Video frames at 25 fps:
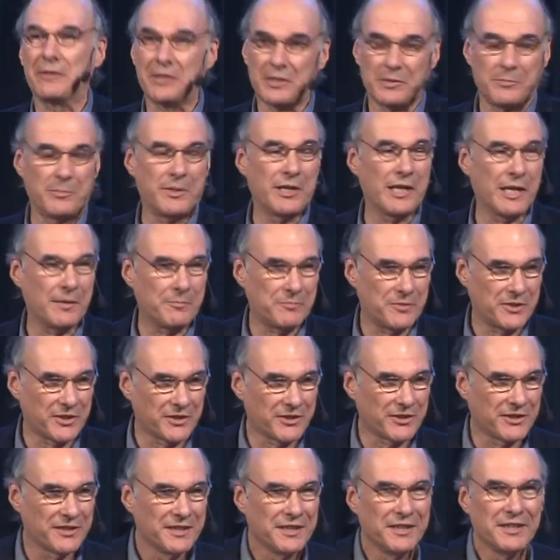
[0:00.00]
could be up
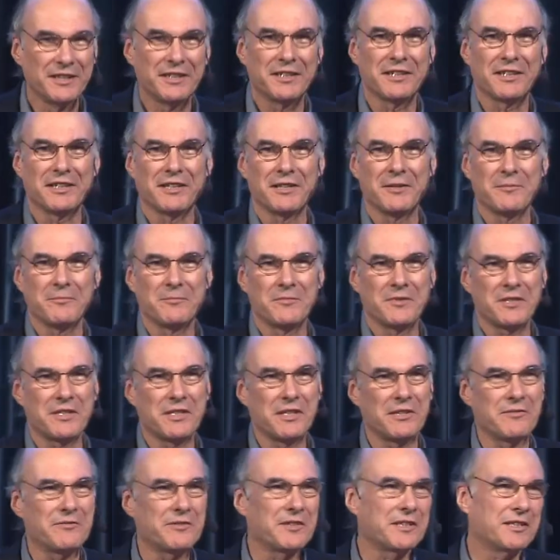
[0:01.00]
here
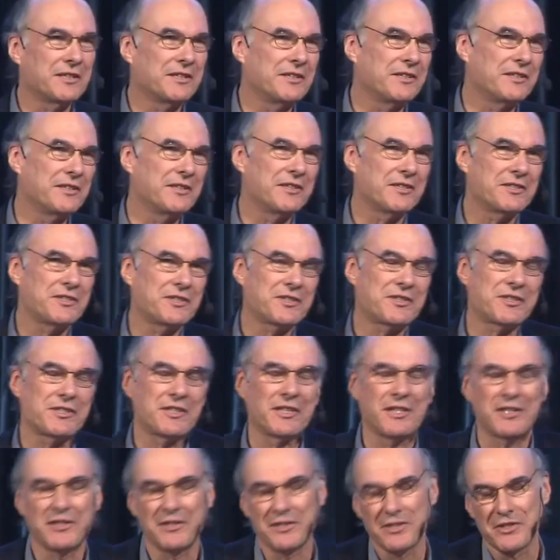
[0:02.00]
giving
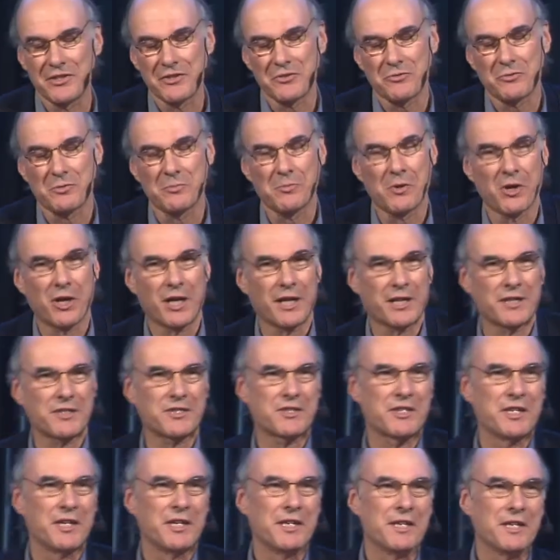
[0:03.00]
these remarks,